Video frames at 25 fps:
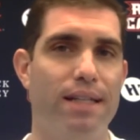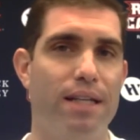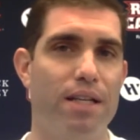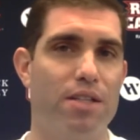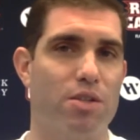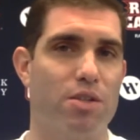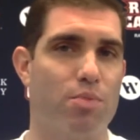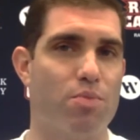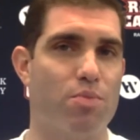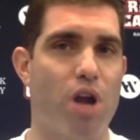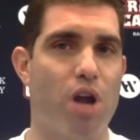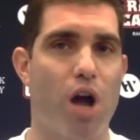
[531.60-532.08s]

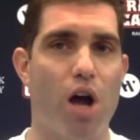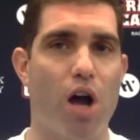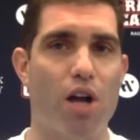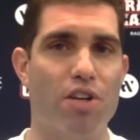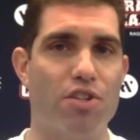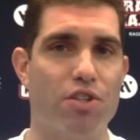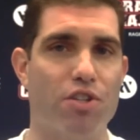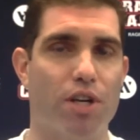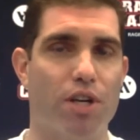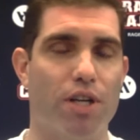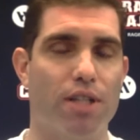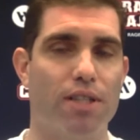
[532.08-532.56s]
some
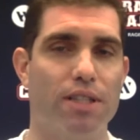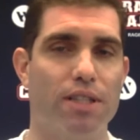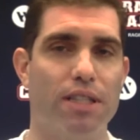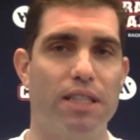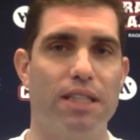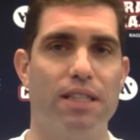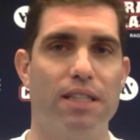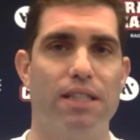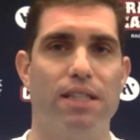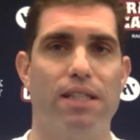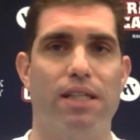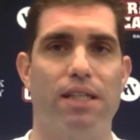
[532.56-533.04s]
nausea
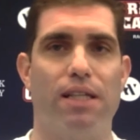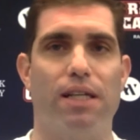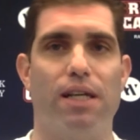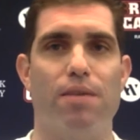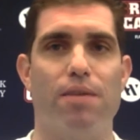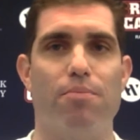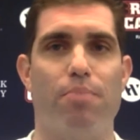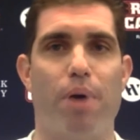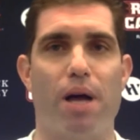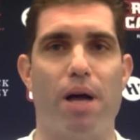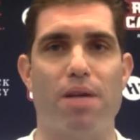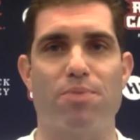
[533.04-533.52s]

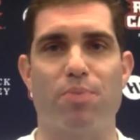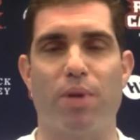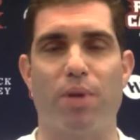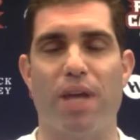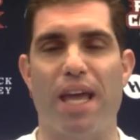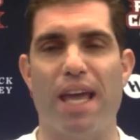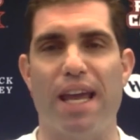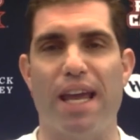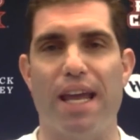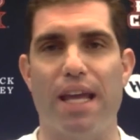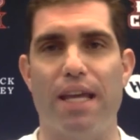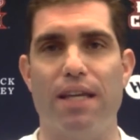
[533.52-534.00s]
and possibly a
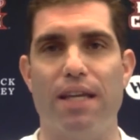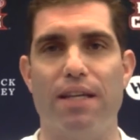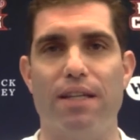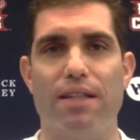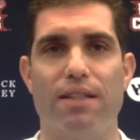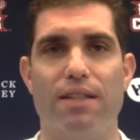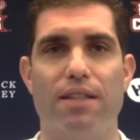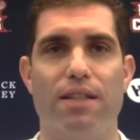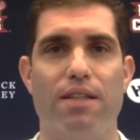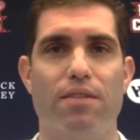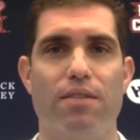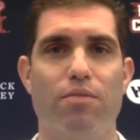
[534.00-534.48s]
headache,
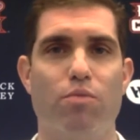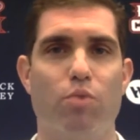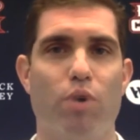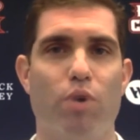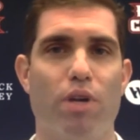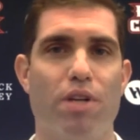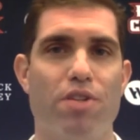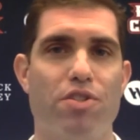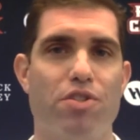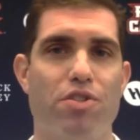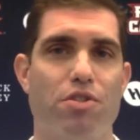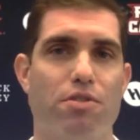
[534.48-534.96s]

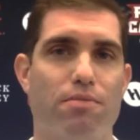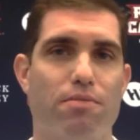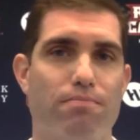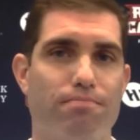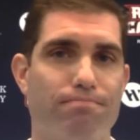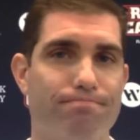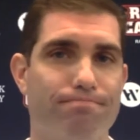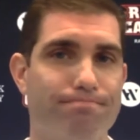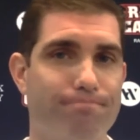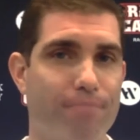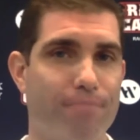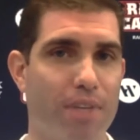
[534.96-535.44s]
which
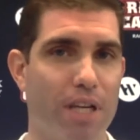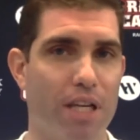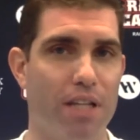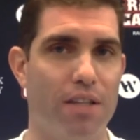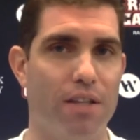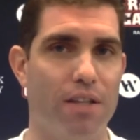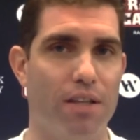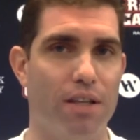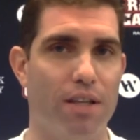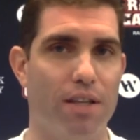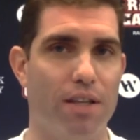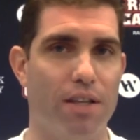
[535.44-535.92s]

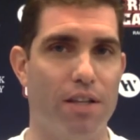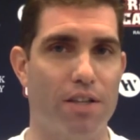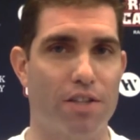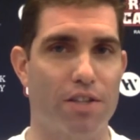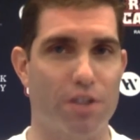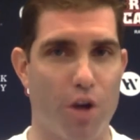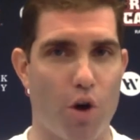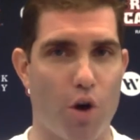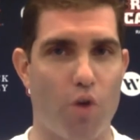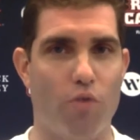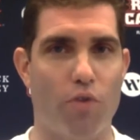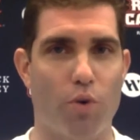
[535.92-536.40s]
in this
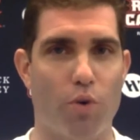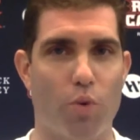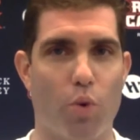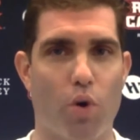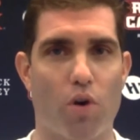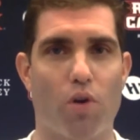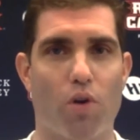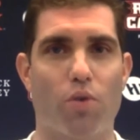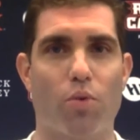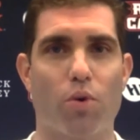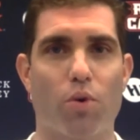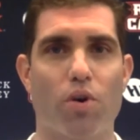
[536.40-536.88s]
COVID
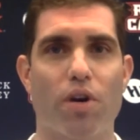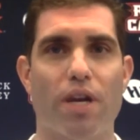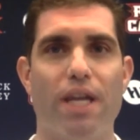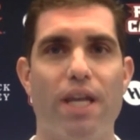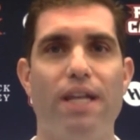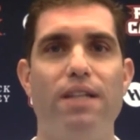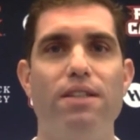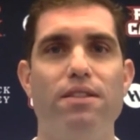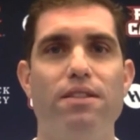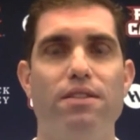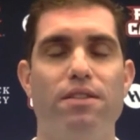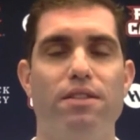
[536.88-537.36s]
world we're
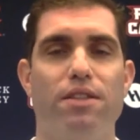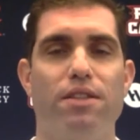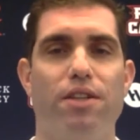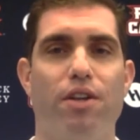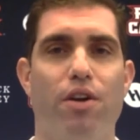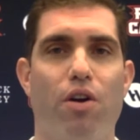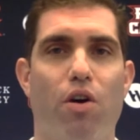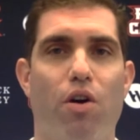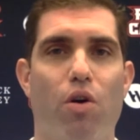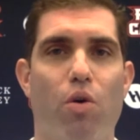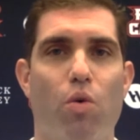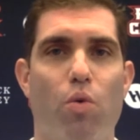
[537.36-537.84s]
in,
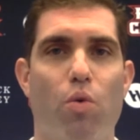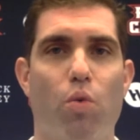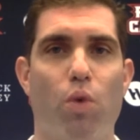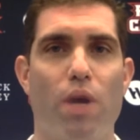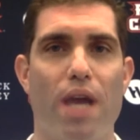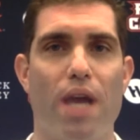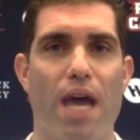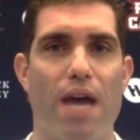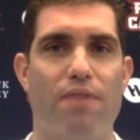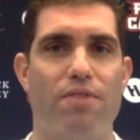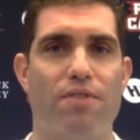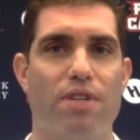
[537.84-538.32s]
you know,
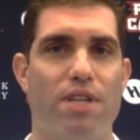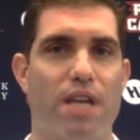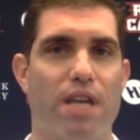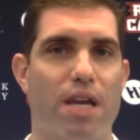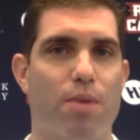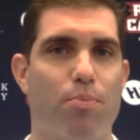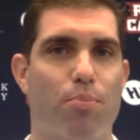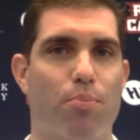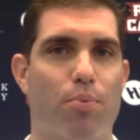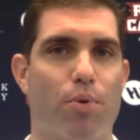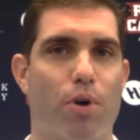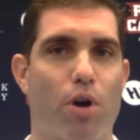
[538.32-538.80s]
we have to
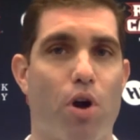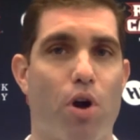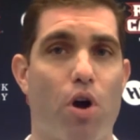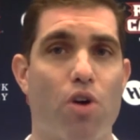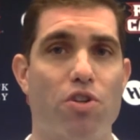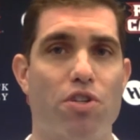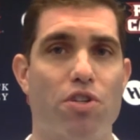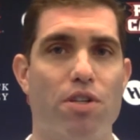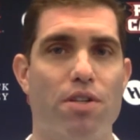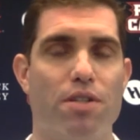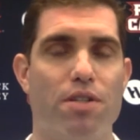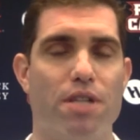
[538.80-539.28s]
take
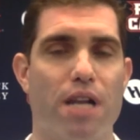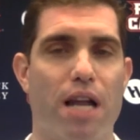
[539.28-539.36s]
precautions.